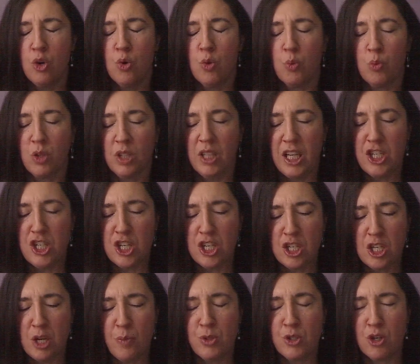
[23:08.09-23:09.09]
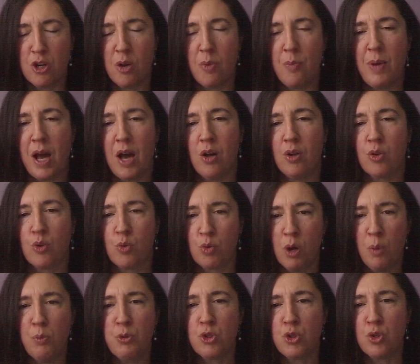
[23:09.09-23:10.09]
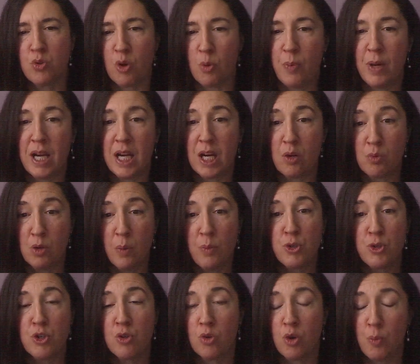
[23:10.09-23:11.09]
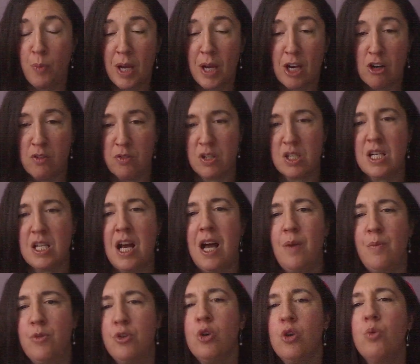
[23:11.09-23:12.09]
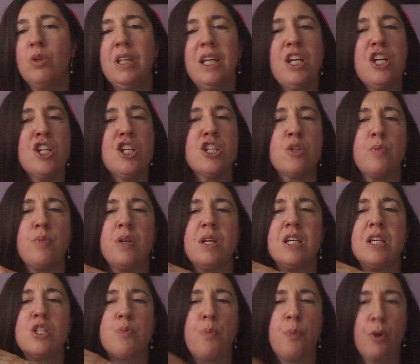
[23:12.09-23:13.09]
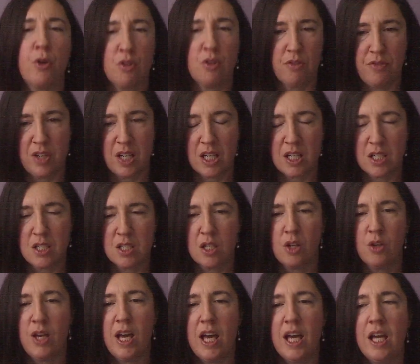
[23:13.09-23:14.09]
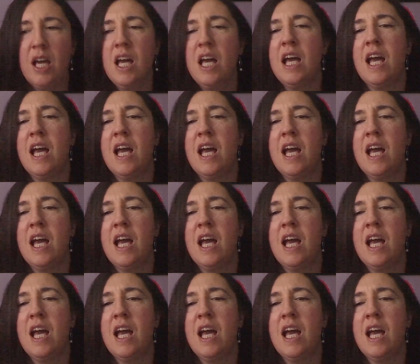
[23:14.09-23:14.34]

Relationships are about rupture and repair over time. No relationship is perfect, okay?